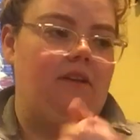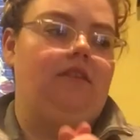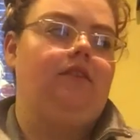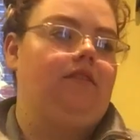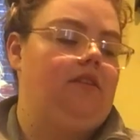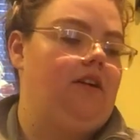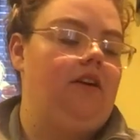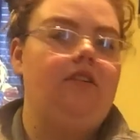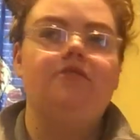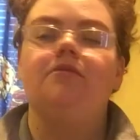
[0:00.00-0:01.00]
Ugh.
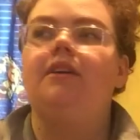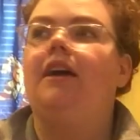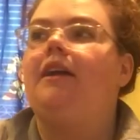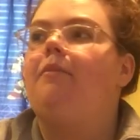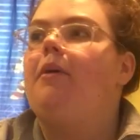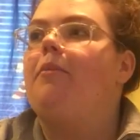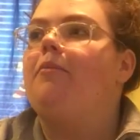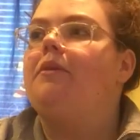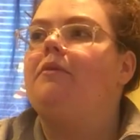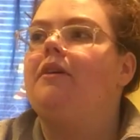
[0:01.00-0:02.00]
I also got a
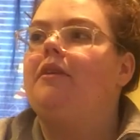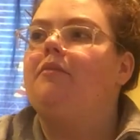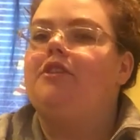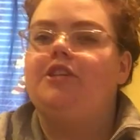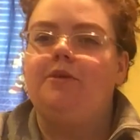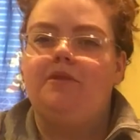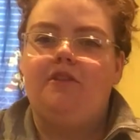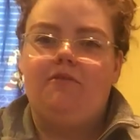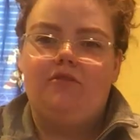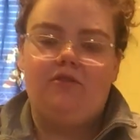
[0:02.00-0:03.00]
peppermint one, but she gave it
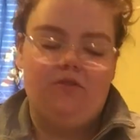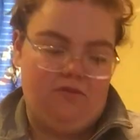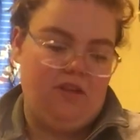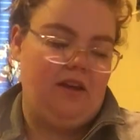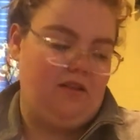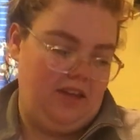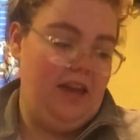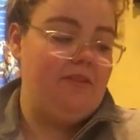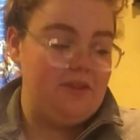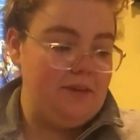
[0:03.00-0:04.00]

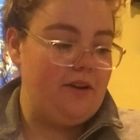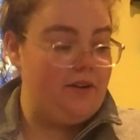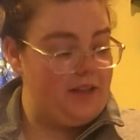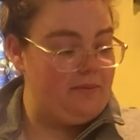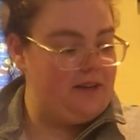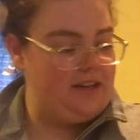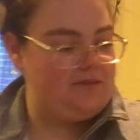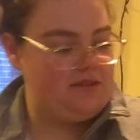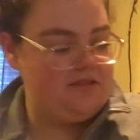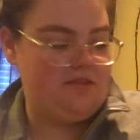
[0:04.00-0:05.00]
to me early
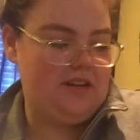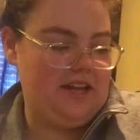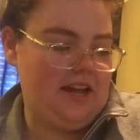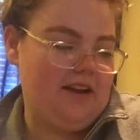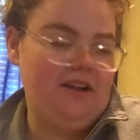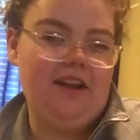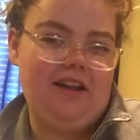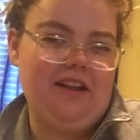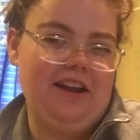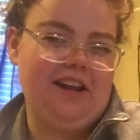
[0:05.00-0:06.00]
because my sister didn't get
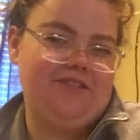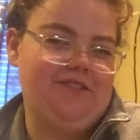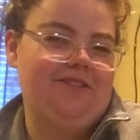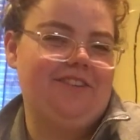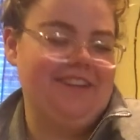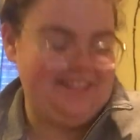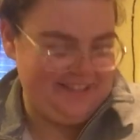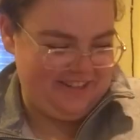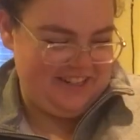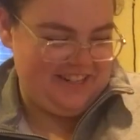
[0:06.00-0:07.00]
an extra one,
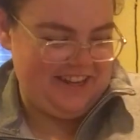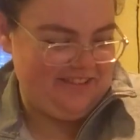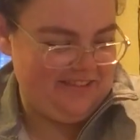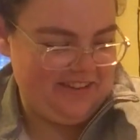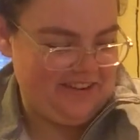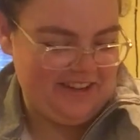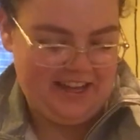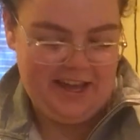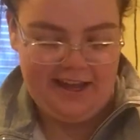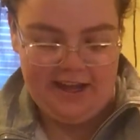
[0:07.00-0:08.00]
so she just gave it to me early.